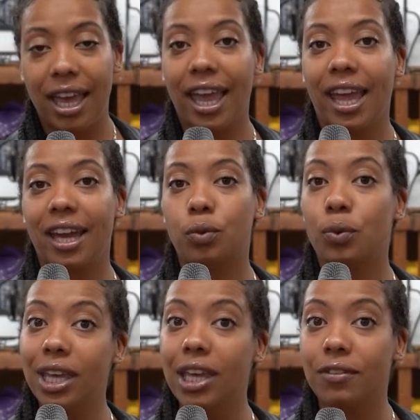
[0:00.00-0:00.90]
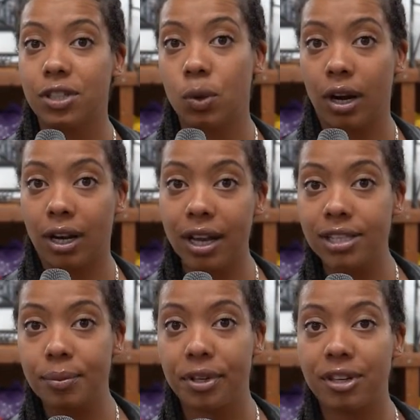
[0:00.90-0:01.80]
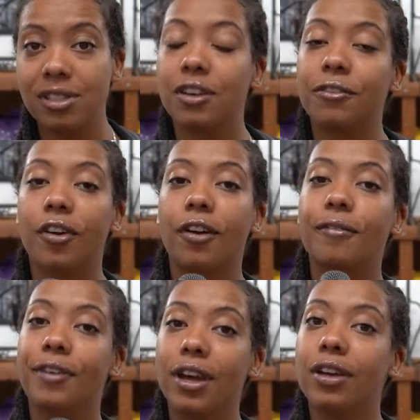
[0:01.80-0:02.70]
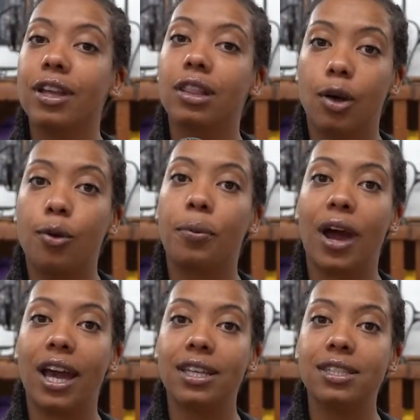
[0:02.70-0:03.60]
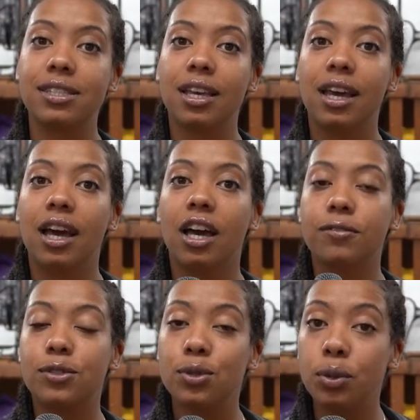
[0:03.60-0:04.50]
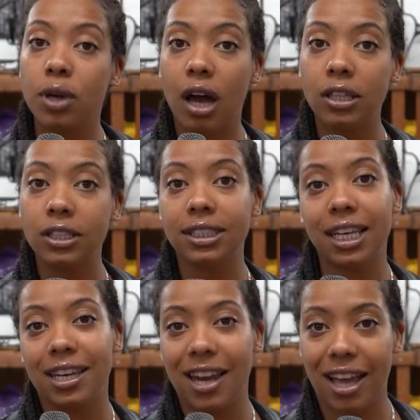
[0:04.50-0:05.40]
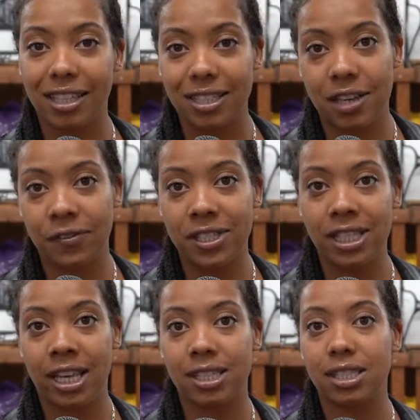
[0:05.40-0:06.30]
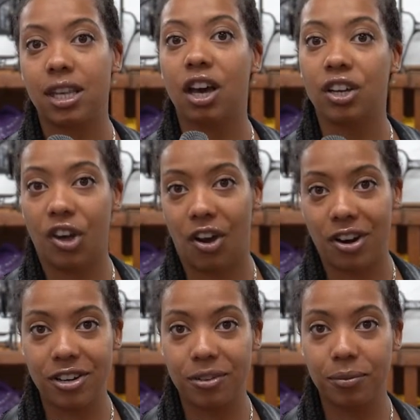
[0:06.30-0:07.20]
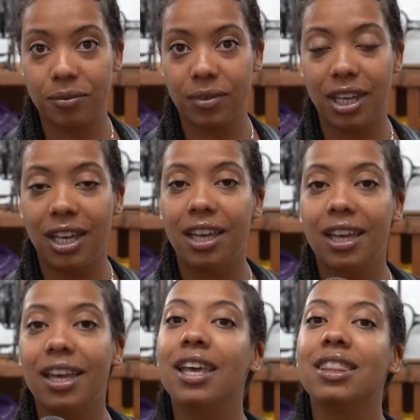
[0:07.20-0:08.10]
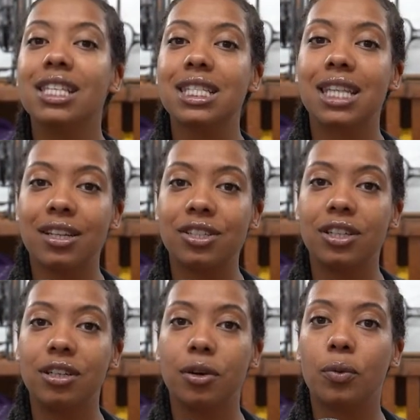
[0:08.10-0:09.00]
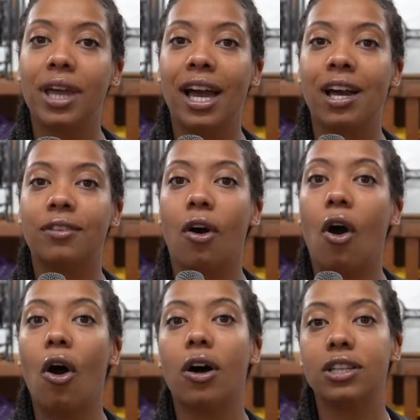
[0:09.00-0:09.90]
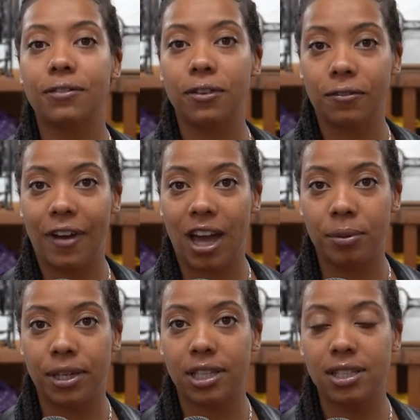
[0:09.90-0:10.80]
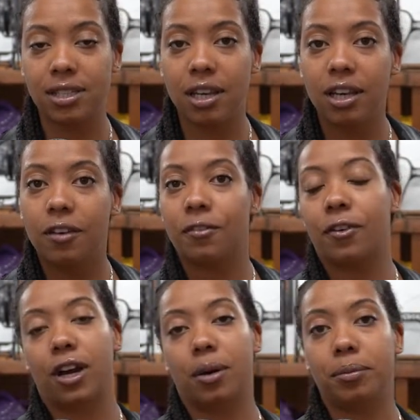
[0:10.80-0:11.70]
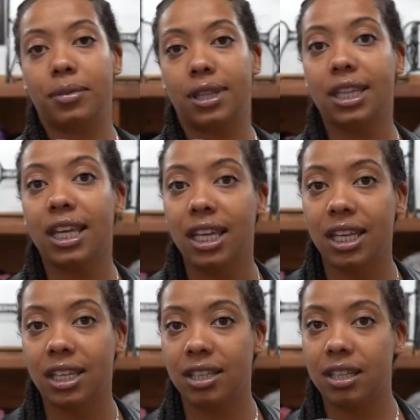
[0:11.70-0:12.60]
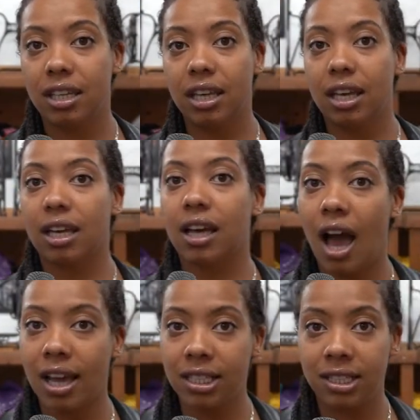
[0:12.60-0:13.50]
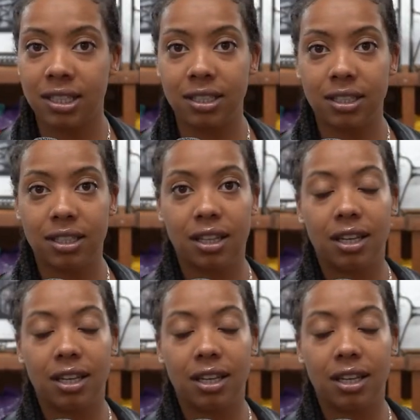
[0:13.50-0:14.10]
And we give it to our customers for a very low price of $2.97 a yard. In this section, we have all different fabrics, from linen, cotton,